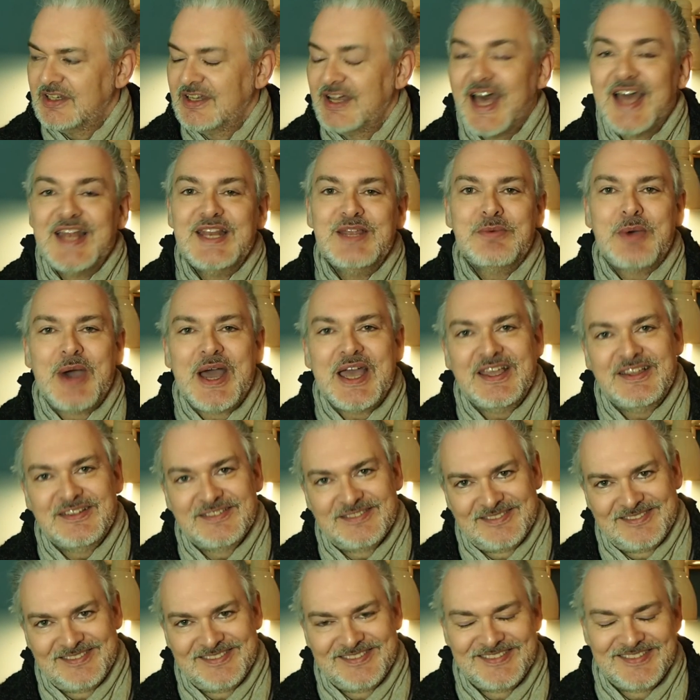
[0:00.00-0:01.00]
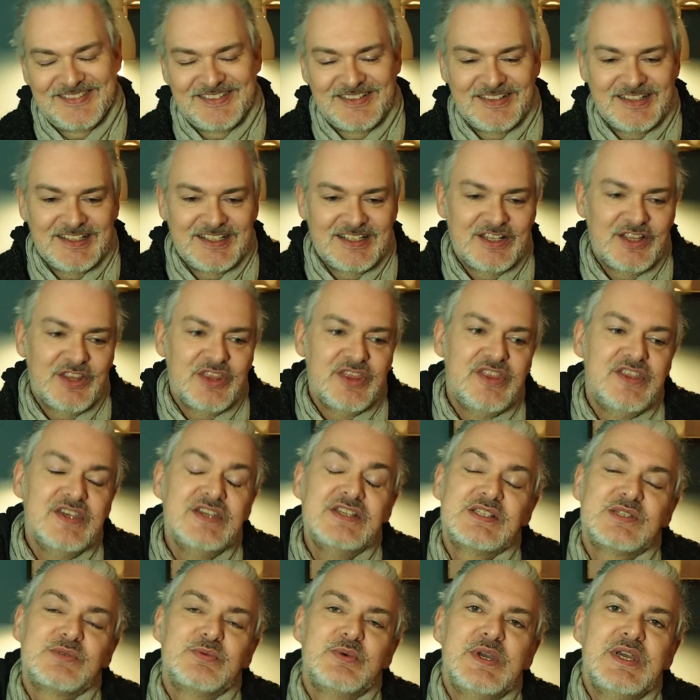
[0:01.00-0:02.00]
Anyway,
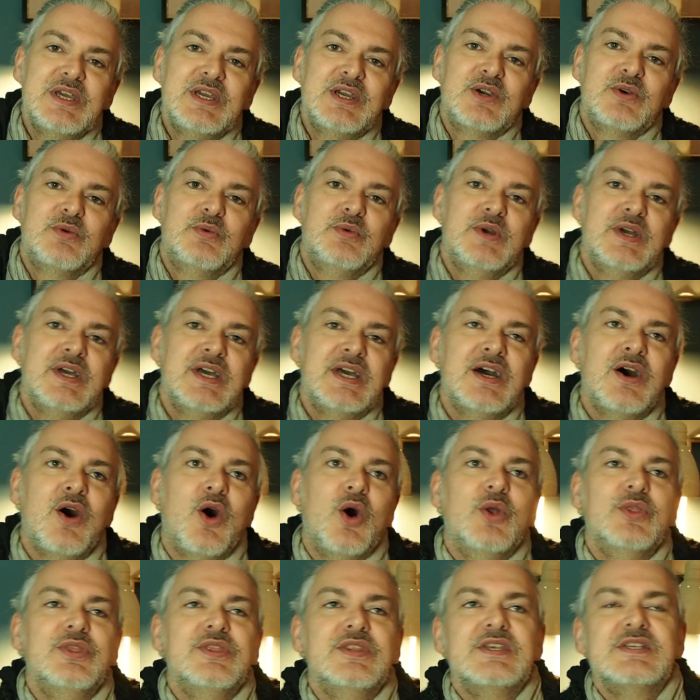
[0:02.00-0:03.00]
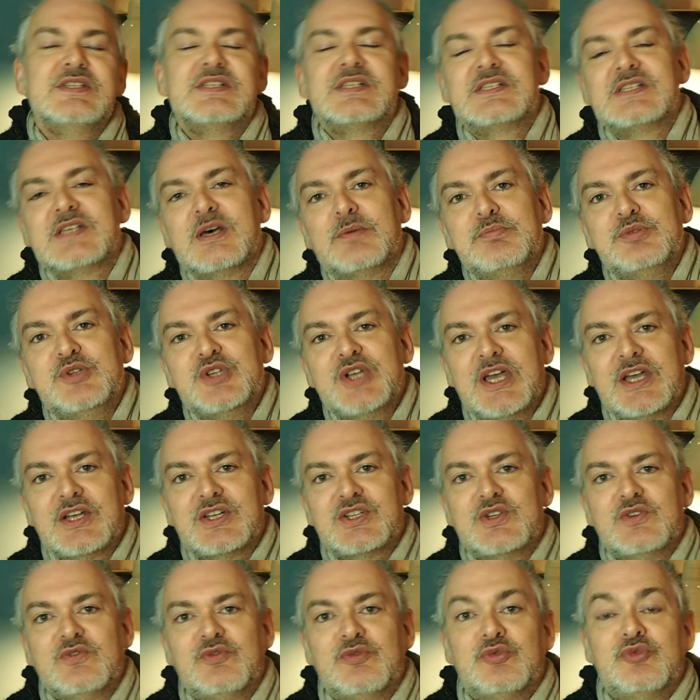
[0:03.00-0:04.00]
this week we're on the
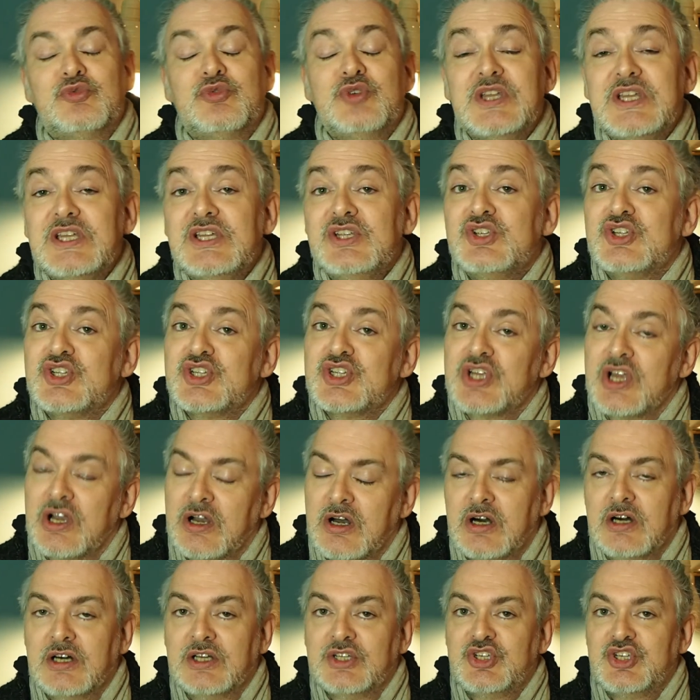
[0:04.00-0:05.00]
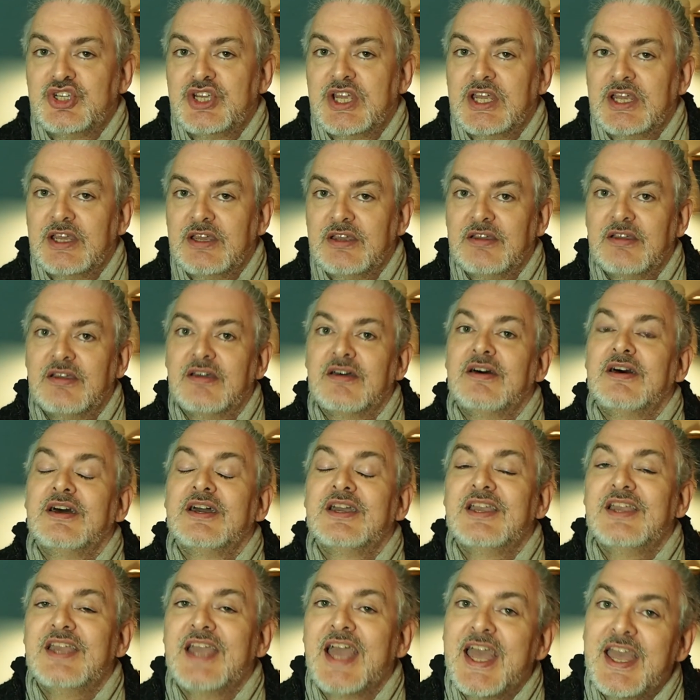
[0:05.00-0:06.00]
subject of recharging
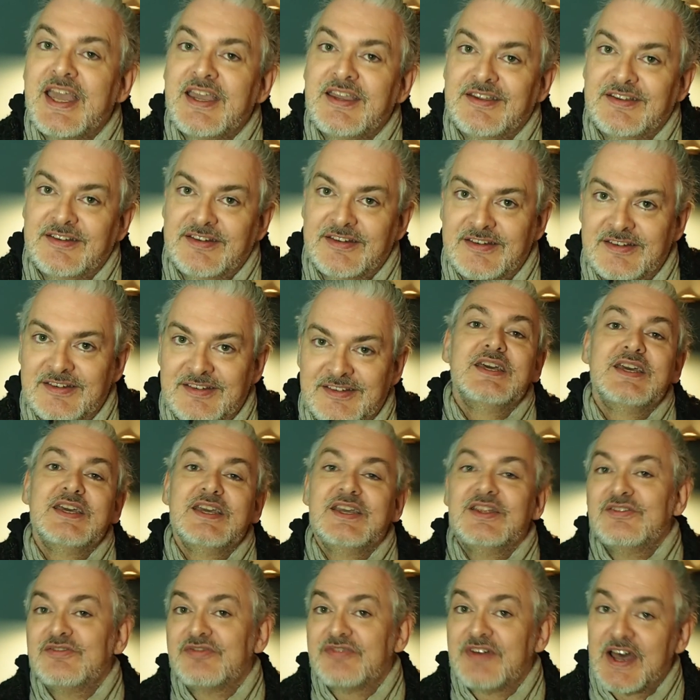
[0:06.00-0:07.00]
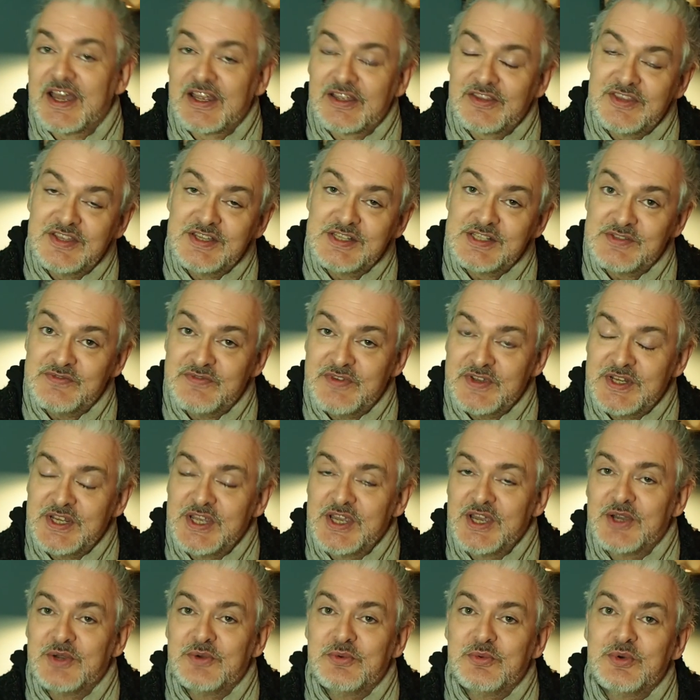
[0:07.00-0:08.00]
again. In fact, this
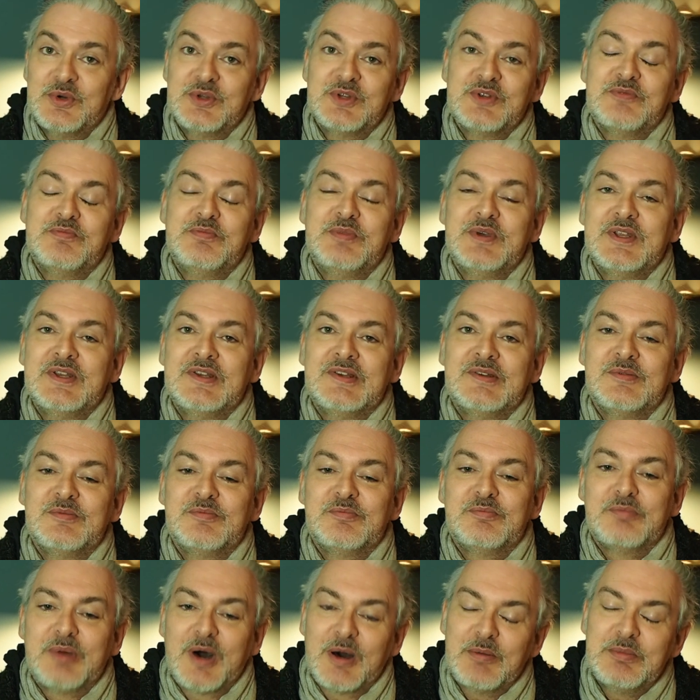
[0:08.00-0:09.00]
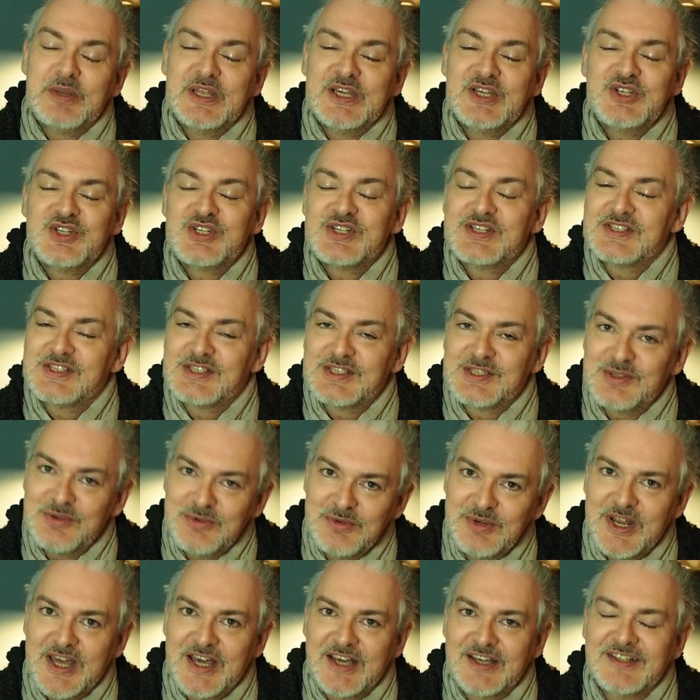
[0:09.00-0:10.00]
video would have been published
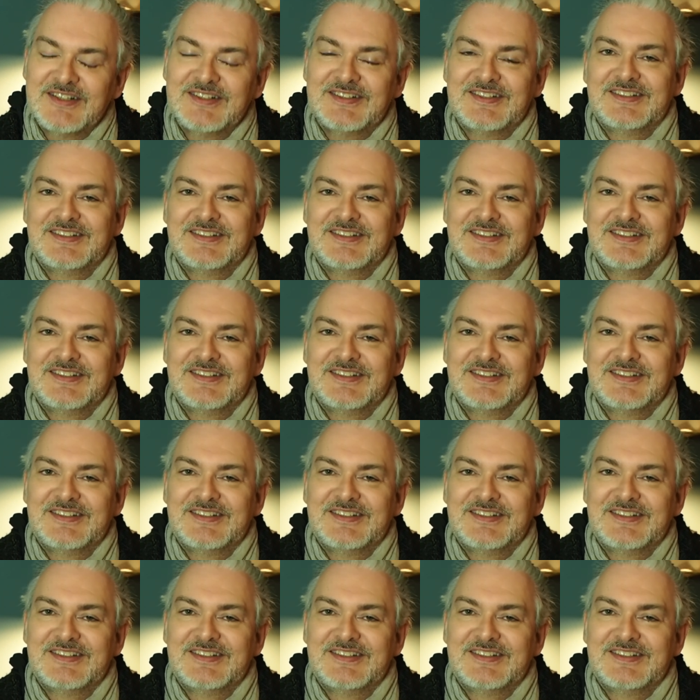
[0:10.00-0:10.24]
sooner